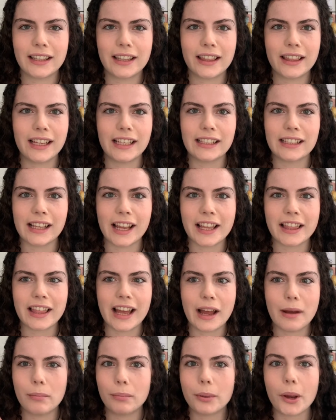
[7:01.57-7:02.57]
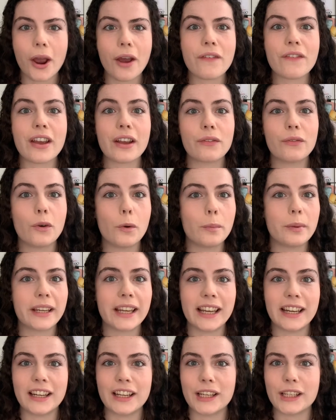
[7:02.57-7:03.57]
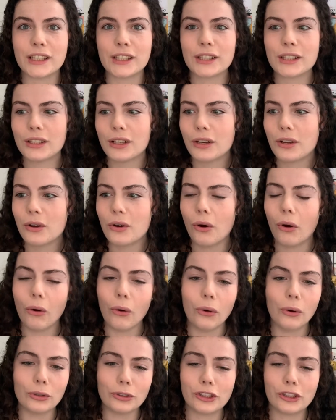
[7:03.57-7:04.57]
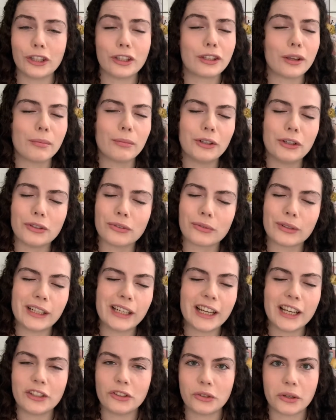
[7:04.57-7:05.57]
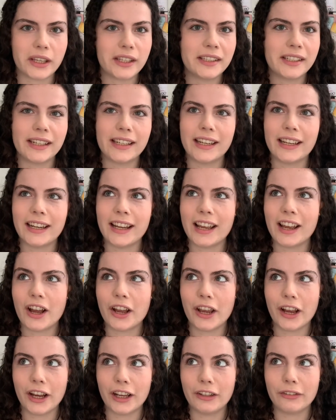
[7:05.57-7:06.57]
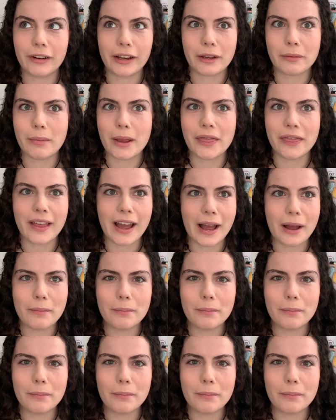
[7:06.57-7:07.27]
things like that. Perfect for beginners or just someone who's really interested in it. I highly recommend that.